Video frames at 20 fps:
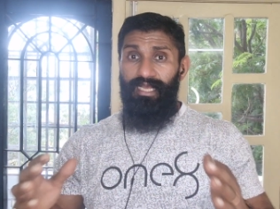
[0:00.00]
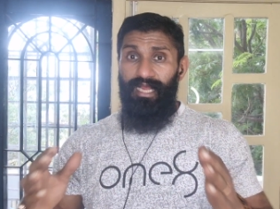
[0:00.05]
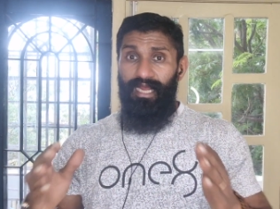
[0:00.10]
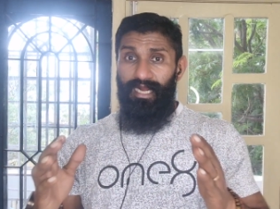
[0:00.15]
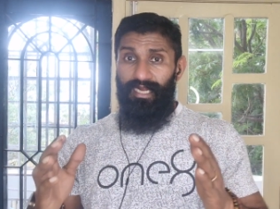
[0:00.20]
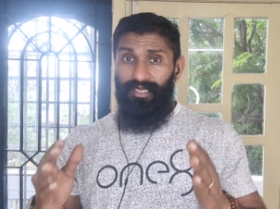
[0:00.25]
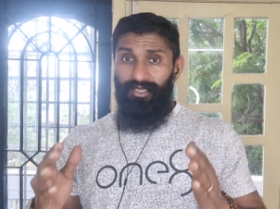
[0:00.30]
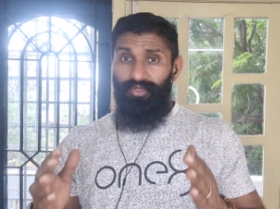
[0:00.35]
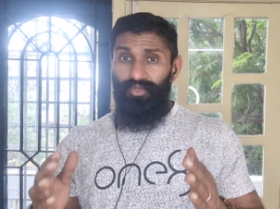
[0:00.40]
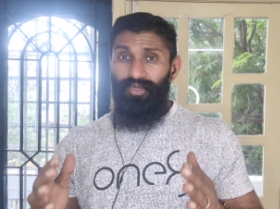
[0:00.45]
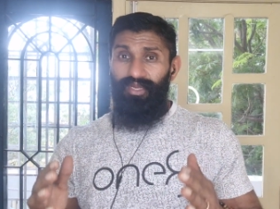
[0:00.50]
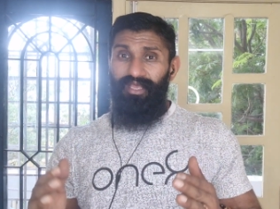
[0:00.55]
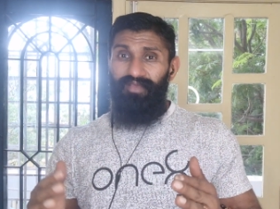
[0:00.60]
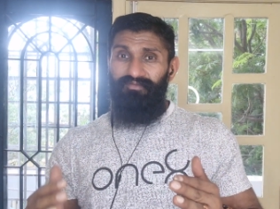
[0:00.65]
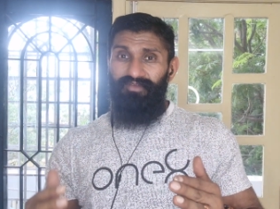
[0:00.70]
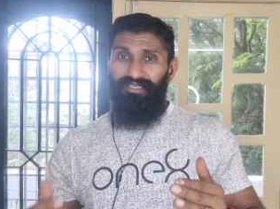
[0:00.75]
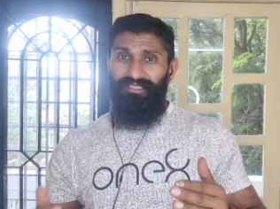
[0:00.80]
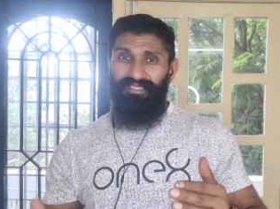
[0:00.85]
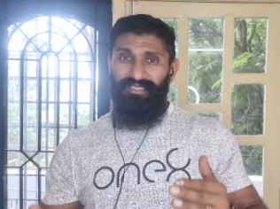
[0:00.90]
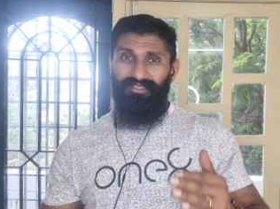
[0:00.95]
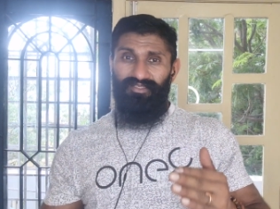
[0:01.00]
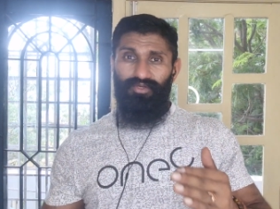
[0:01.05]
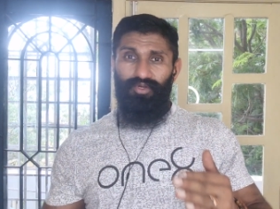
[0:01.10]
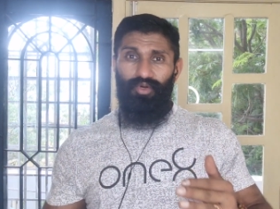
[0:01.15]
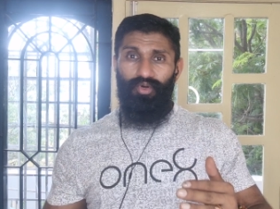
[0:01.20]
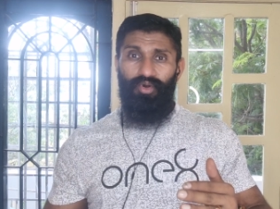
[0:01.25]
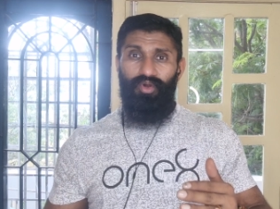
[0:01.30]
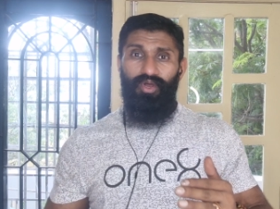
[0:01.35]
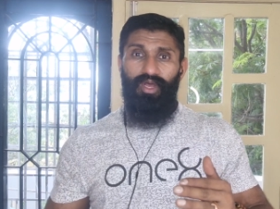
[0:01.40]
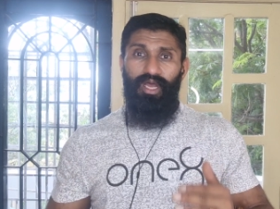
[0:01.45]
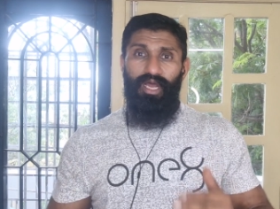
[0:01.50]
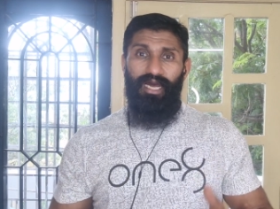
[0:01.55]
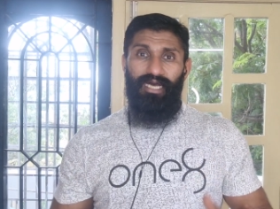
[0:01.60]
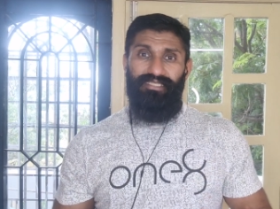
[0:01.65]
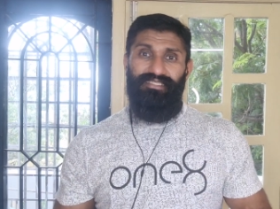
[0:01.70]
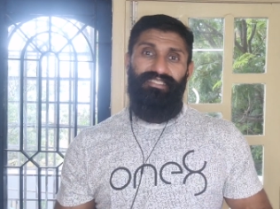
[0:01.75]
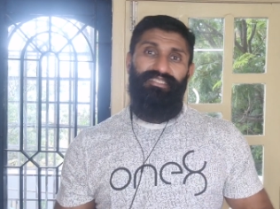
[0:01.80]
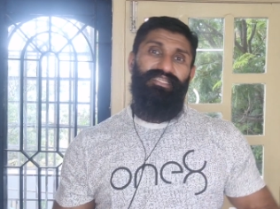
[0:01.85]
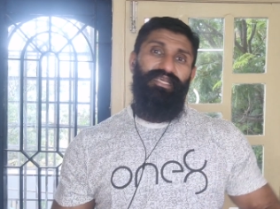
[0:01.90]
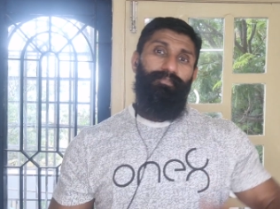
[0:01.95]
and today we just go a
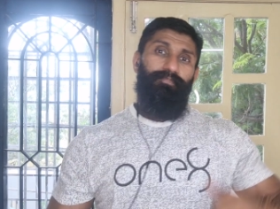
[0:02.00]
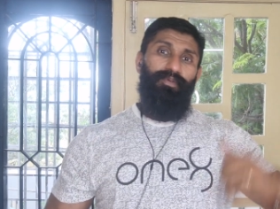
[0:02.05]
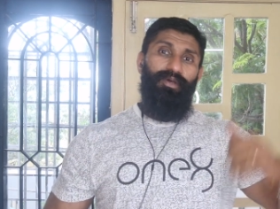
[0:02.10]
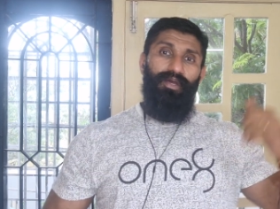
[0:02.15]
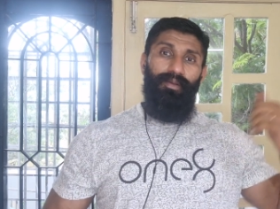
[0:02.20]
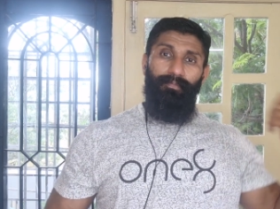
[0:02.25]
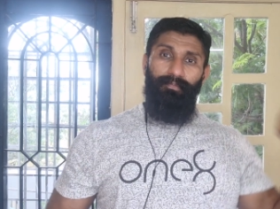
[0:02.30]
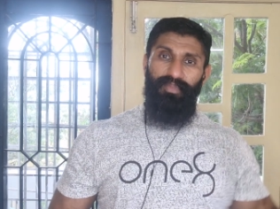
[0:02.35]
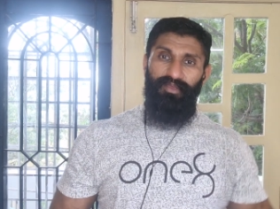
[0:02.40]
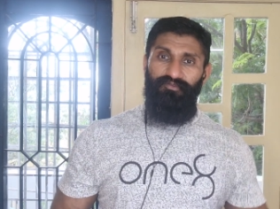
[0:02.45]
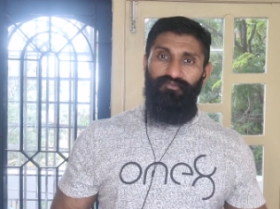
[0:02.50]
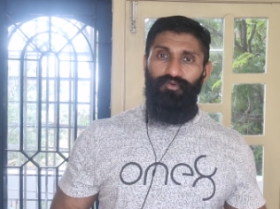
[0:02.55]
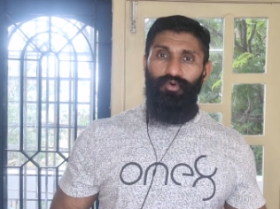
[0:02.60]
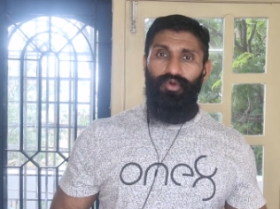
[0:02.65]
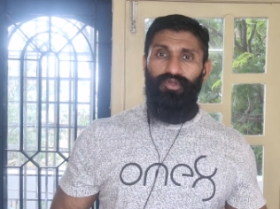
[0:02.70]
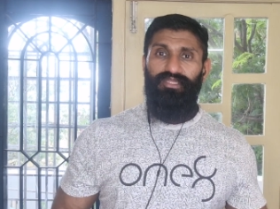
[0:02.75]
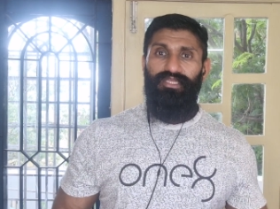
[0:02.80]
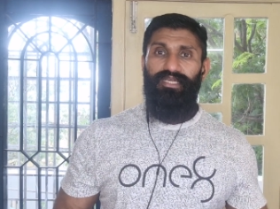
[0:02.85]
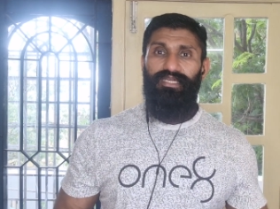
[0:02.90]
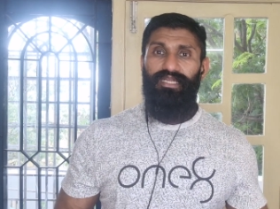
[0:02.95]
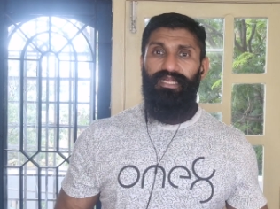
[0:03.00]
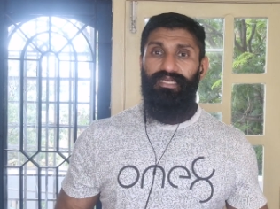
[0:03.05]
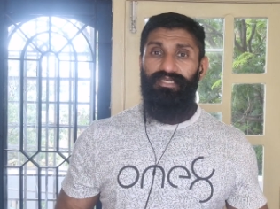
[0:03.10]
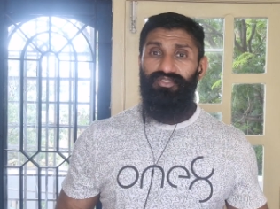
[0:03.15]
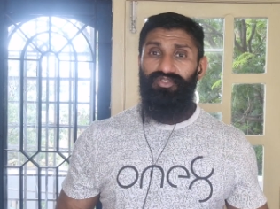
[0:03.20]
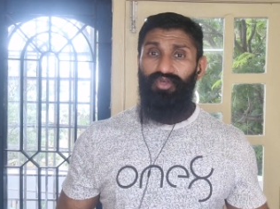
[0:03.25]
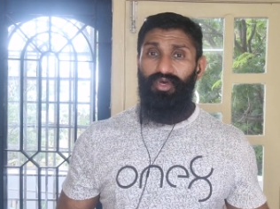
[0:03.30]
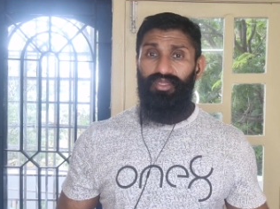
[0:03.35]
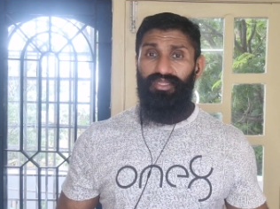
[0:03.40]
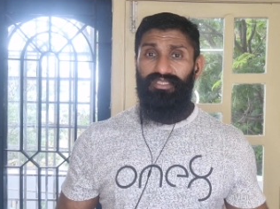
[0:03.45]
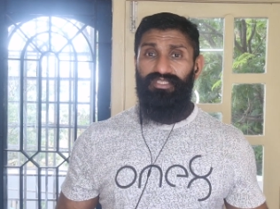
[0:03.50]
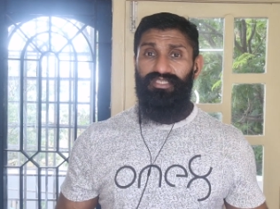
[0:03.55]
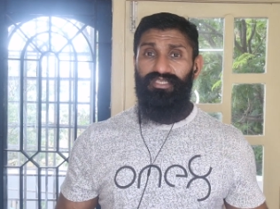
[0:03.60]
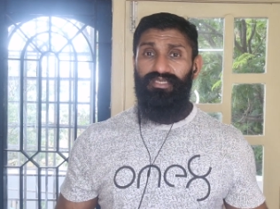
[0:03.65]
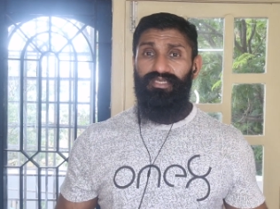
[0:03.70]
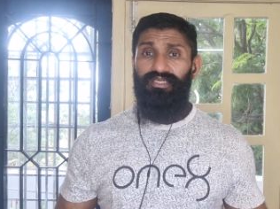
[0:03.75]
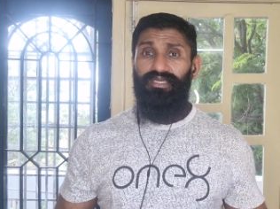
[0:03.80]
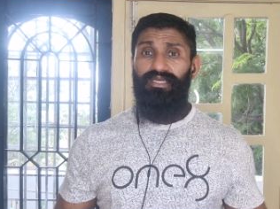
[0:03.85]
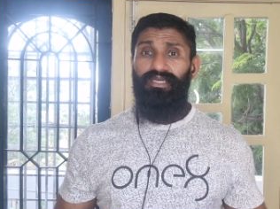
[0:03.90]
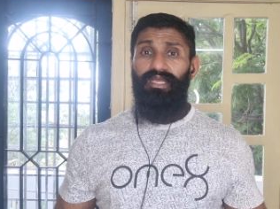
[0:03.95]
step before that and saw the
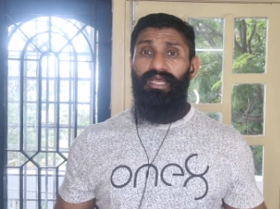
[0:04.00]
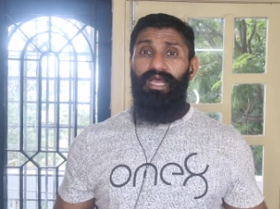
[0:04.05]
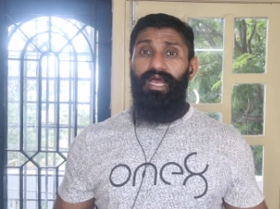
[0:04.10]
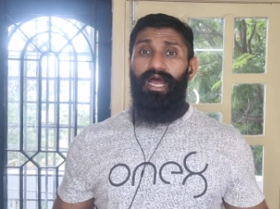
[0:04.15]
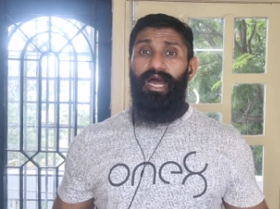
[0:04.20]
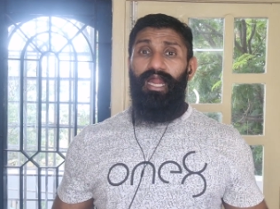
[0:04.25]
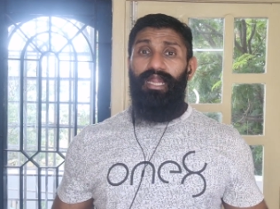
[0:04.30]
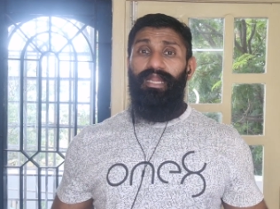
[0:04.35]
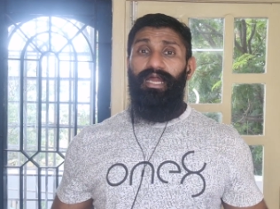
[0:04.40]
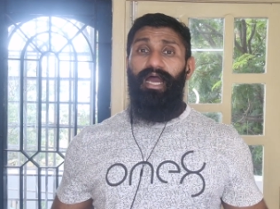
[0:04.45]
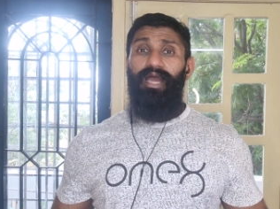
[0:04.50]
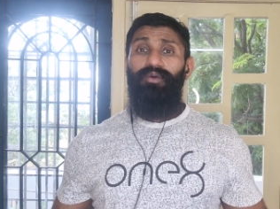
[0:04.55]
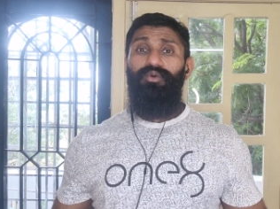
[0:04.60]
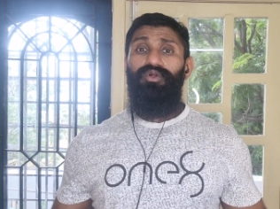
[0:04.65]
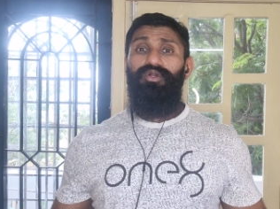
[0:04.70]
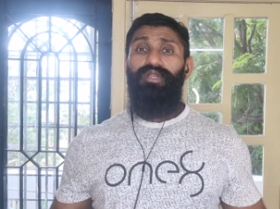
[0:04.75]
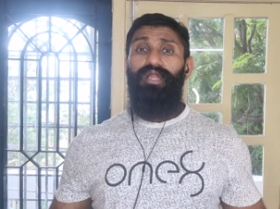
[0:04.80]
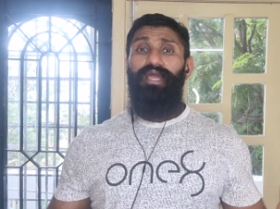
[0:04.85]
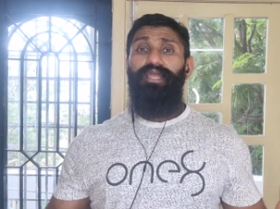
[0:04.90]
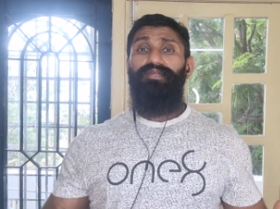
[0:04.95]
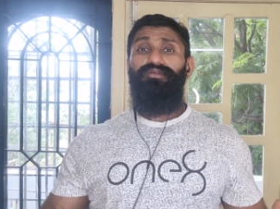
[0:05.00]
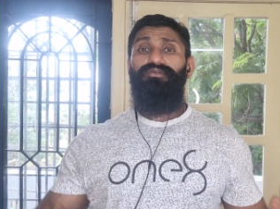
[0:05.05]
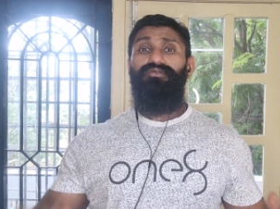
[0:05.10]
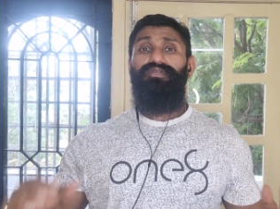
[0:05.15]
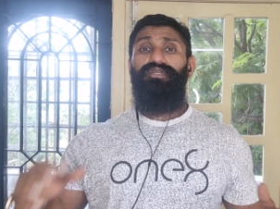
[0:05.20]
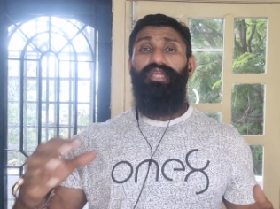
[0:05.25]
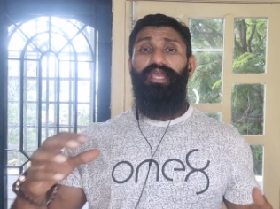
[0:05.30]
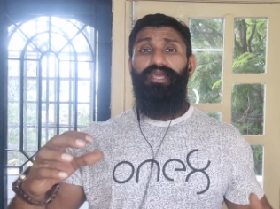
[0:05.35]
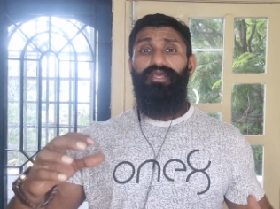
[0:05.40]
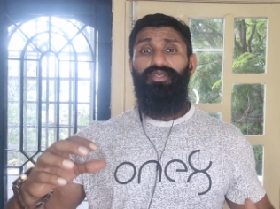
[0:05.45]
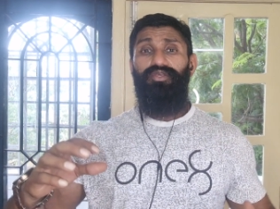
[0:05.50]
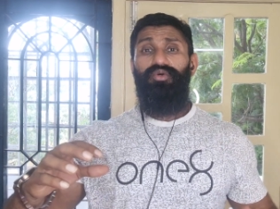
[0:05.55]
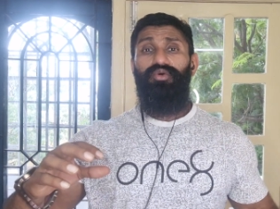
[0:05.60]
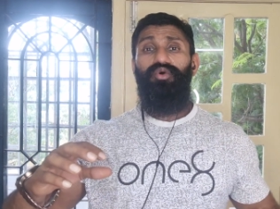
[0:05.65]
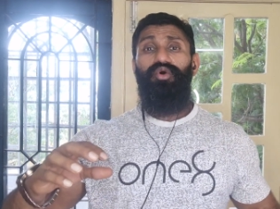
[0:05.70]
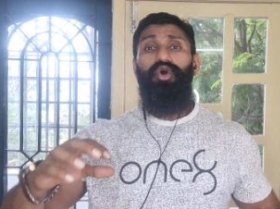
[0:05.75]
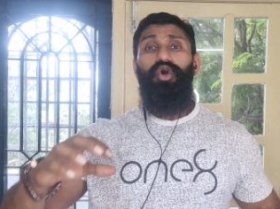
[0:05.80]
children and i would like to take you